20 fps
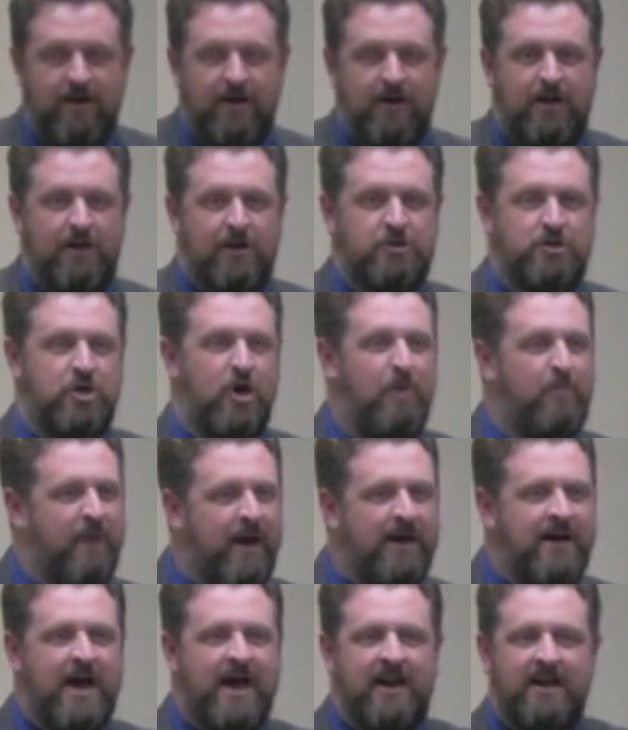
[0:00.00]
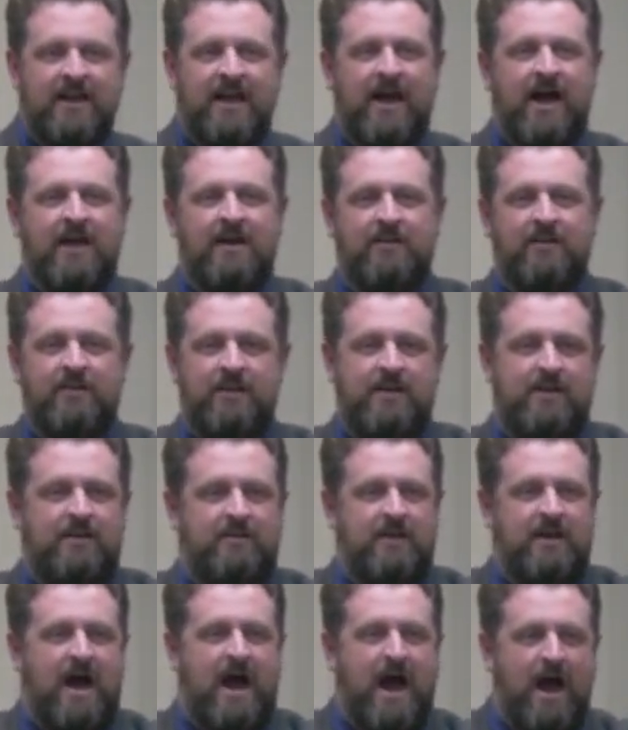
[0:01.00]
You know, Job might not have gotten the,
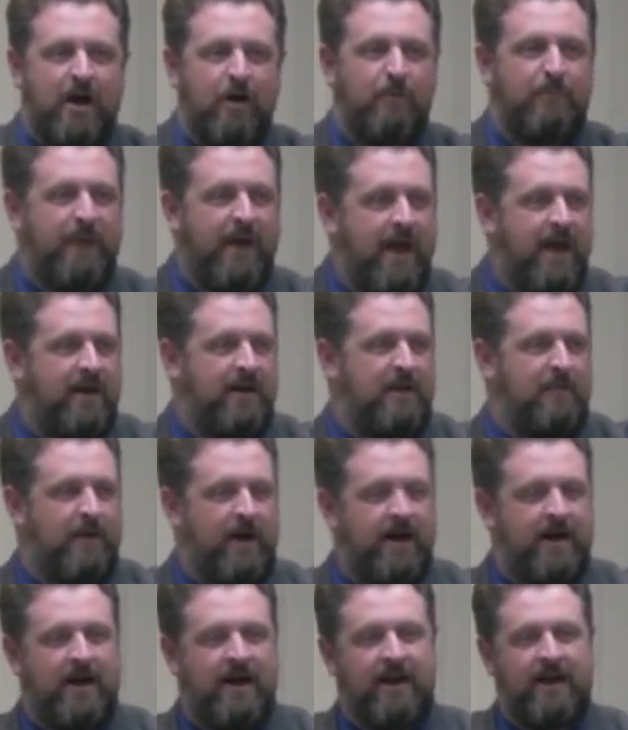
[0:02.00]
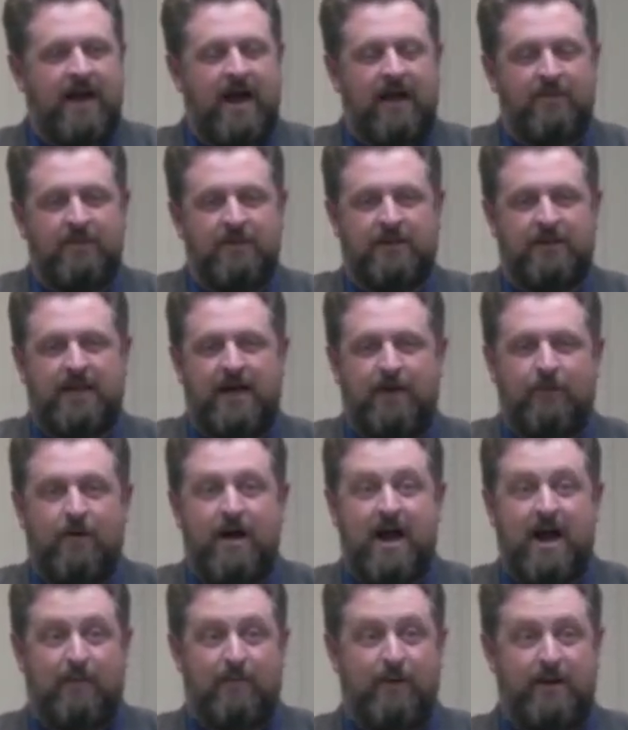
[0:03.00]
the iron pen, and he might not have gotten the lead
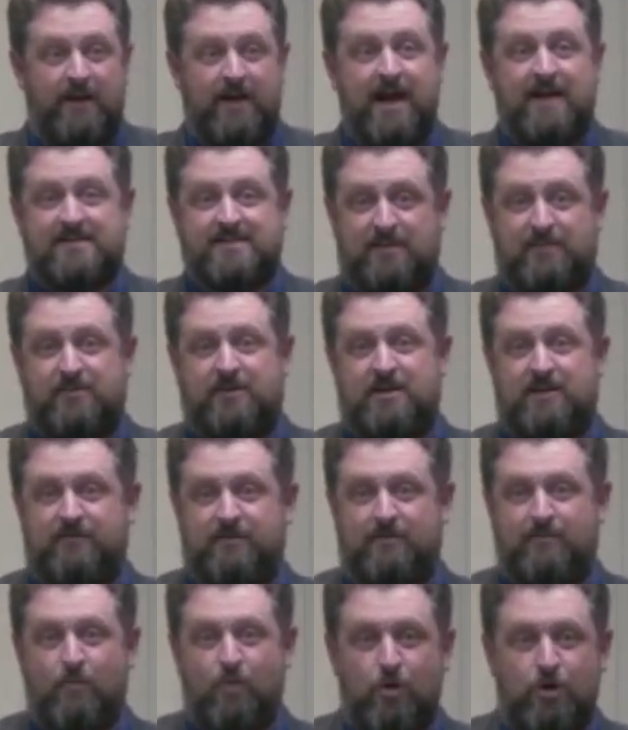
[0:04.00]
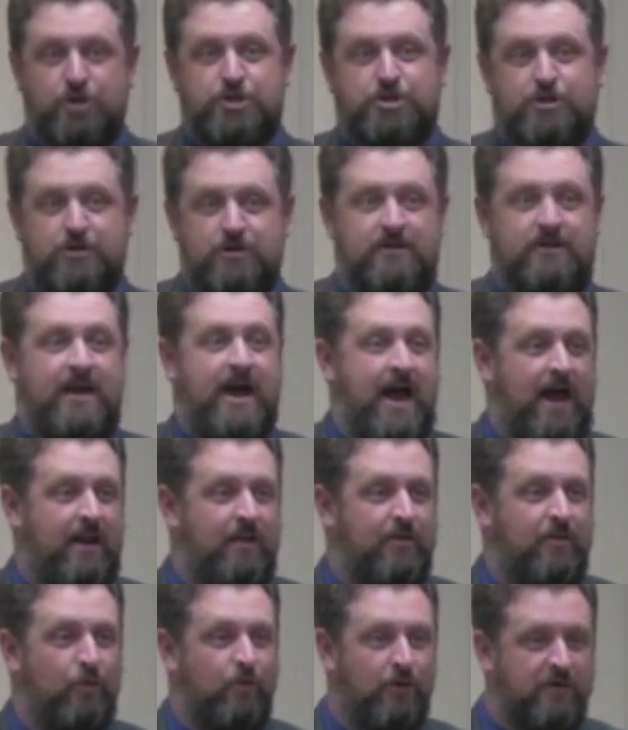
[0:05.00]
rock, but he got something even more sure than that,
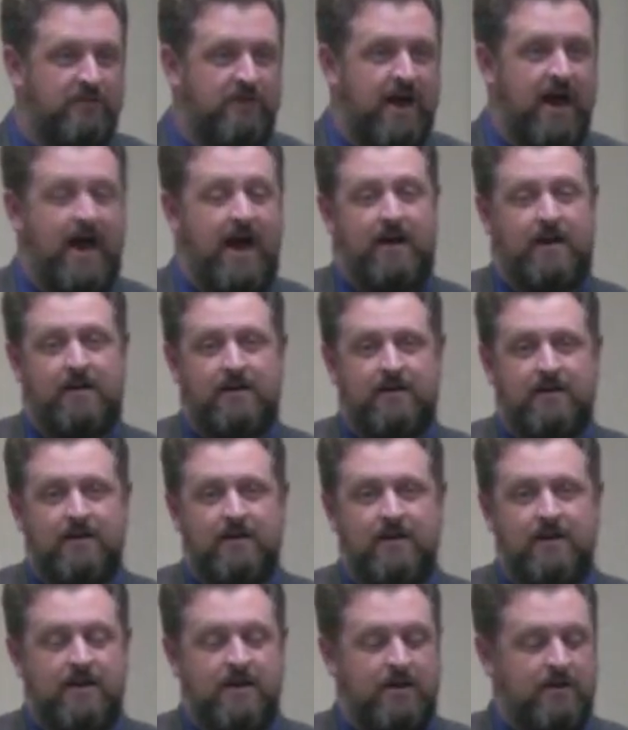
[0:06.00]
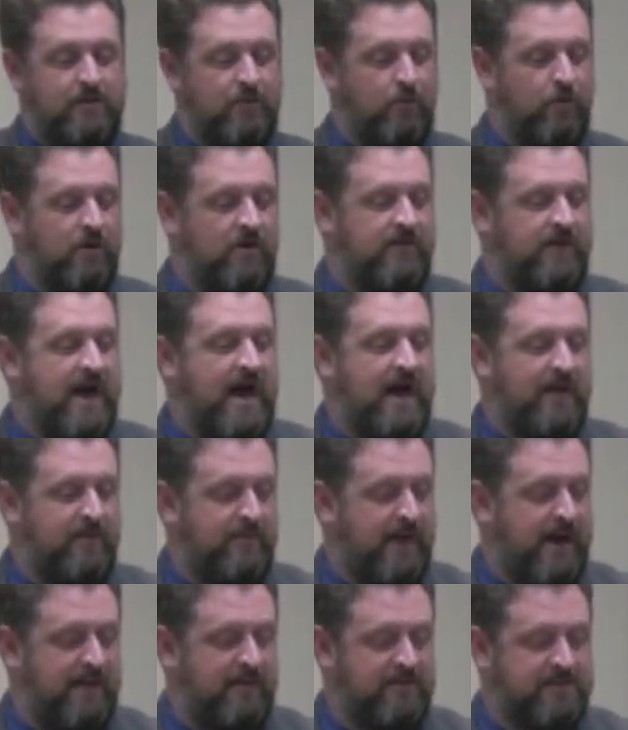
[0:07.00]
the Word of God. The Word of God,
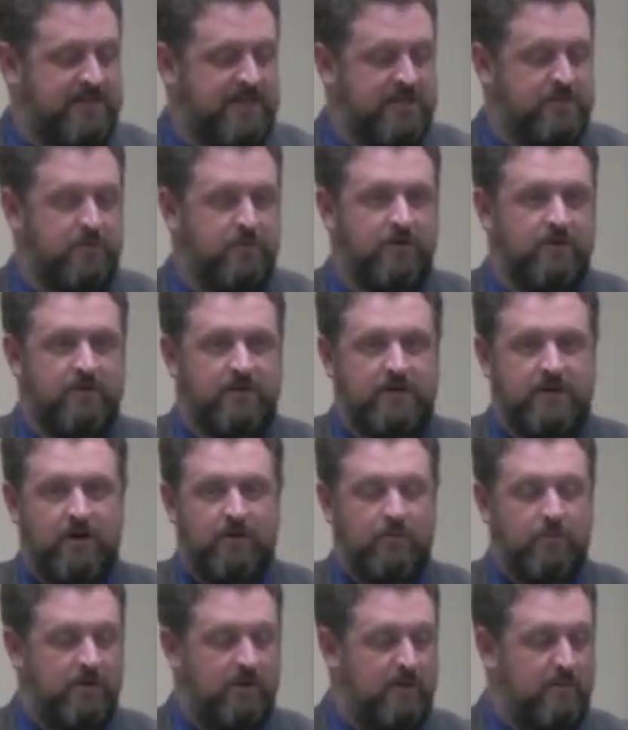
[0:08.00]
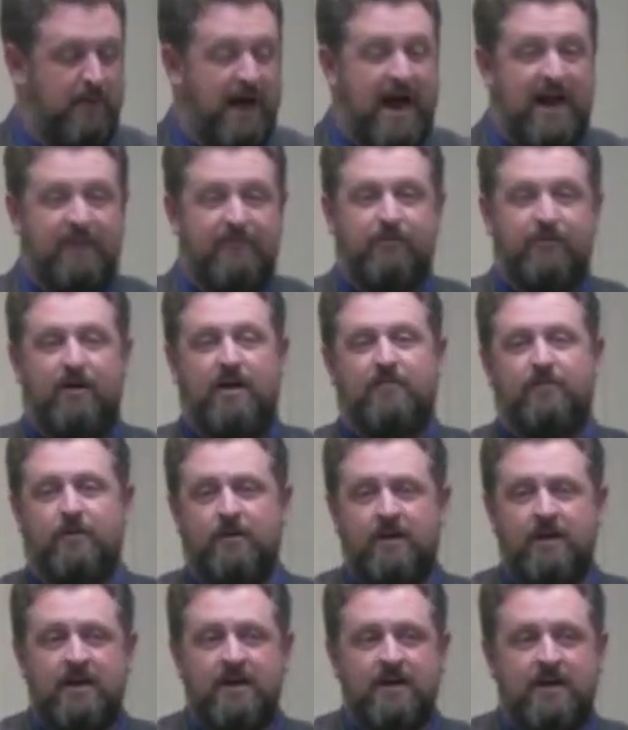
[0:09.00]
the Bible says, will, you know, will abide
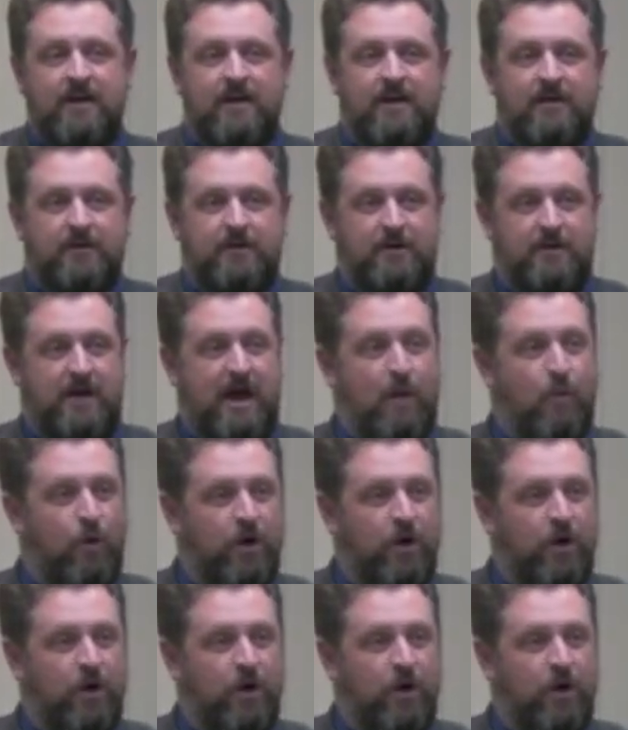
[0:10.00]
forever. You know, not